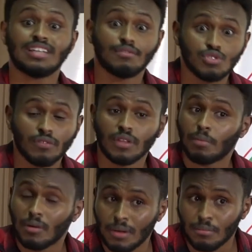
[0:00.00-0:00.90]
have solved the
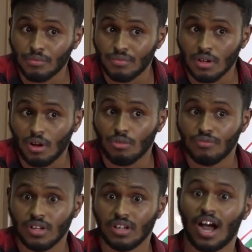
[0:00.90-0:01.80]
problem of
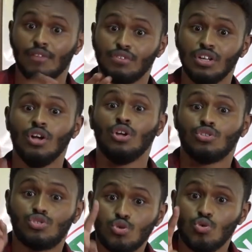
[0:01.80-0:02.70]
having
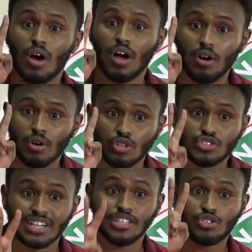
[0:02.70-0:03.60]
two
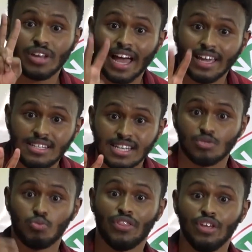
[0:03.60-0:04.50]
contradictory ideas
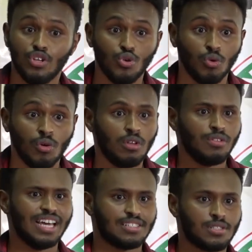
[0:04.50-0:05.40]
within you?
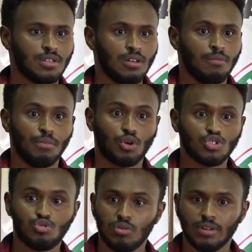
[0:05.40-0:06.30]
Yes.
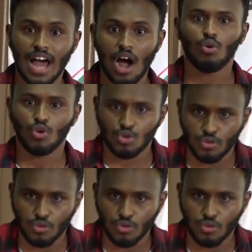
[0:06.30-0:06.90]
Because now you